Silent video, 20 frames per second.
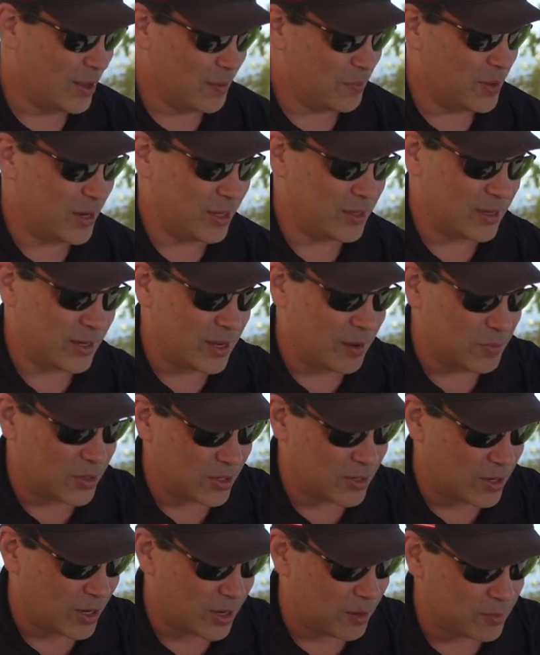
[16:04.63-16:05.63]
but I think I'm going
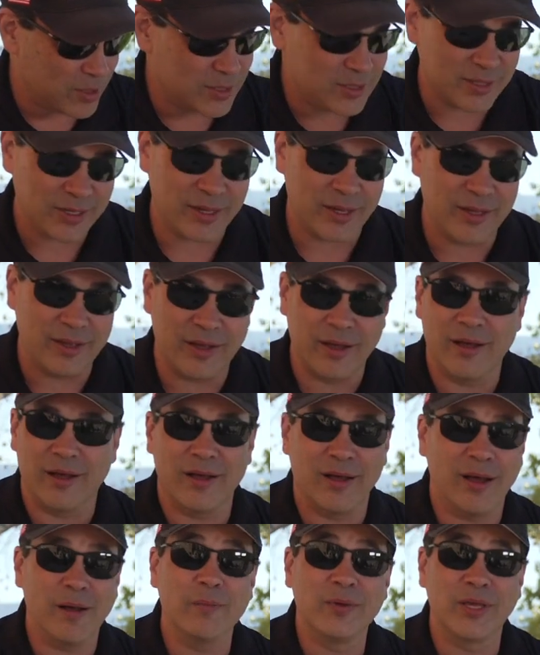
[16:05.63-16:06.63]
to call him and say,
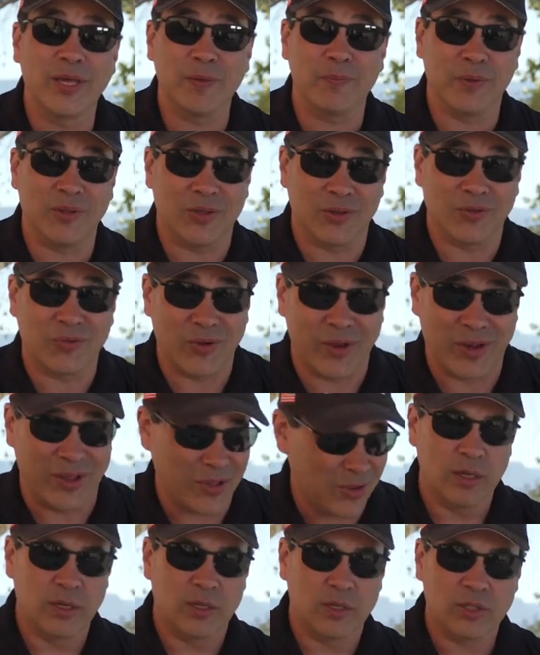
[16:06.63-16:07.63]
I'm keeping this radio.